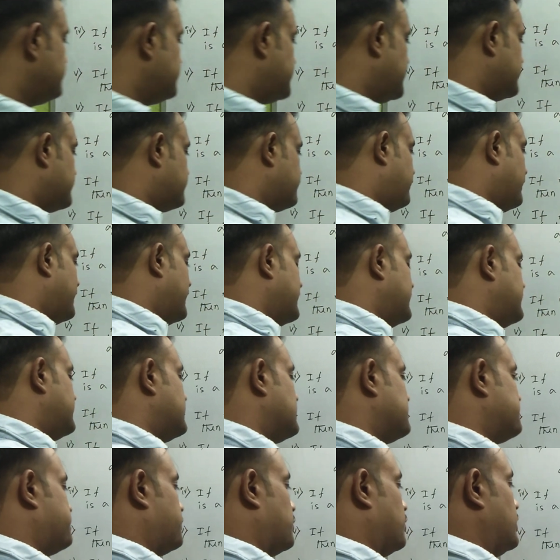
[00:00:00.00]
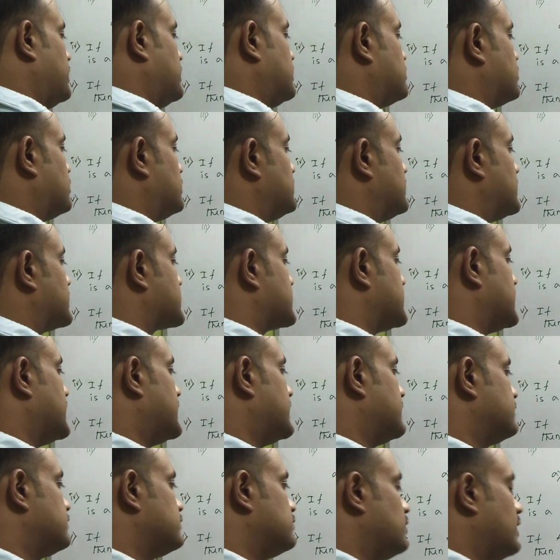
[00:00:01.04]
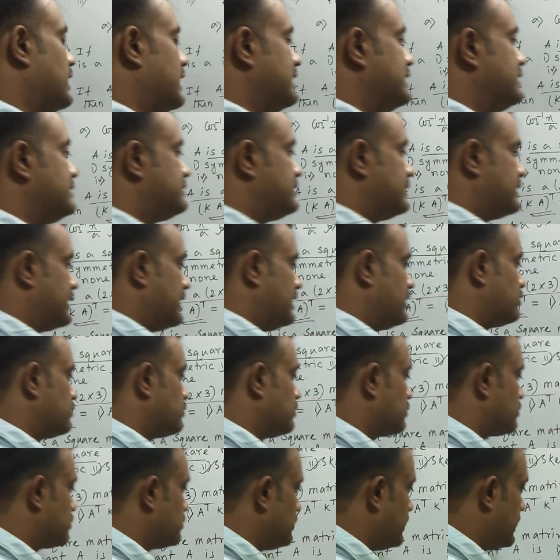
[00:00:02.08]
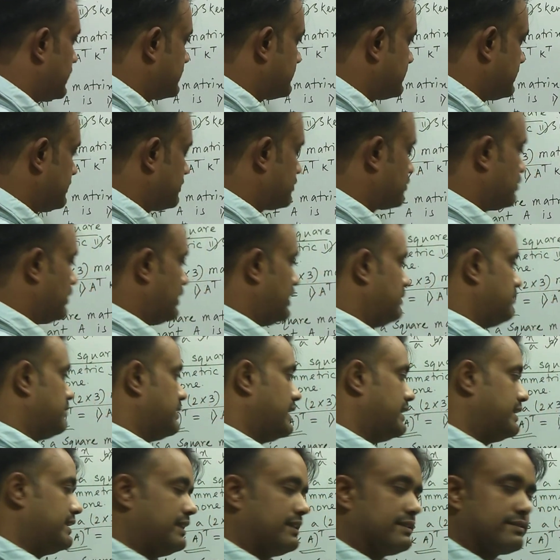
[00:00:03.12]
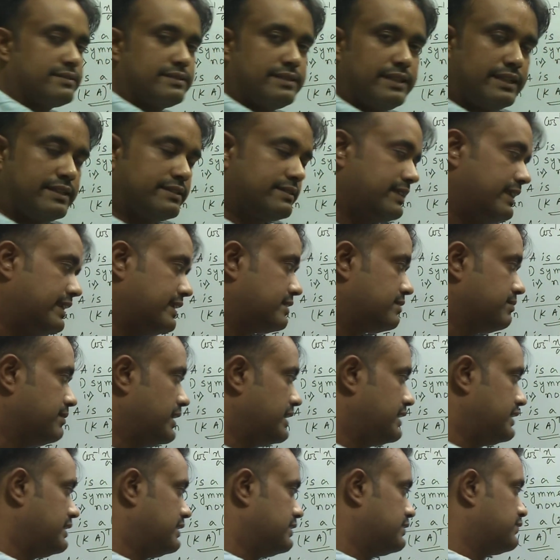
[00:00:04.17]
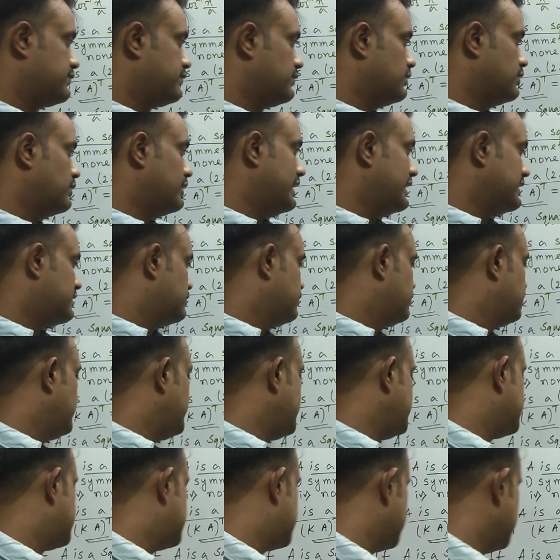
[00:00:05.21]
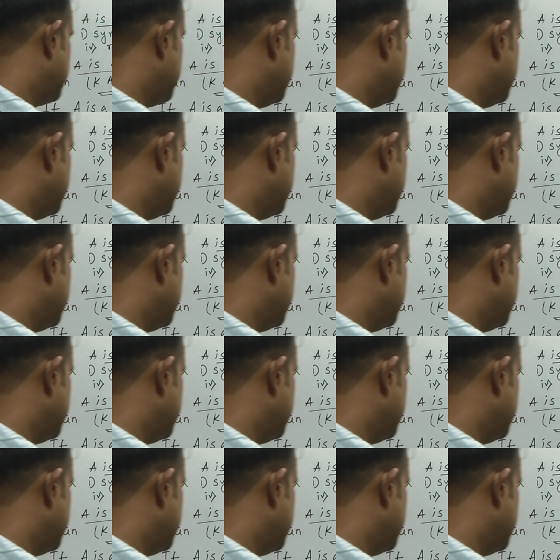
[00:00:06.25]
that find the point on the curve y is equal to 2x square minus 6x minus 4 at which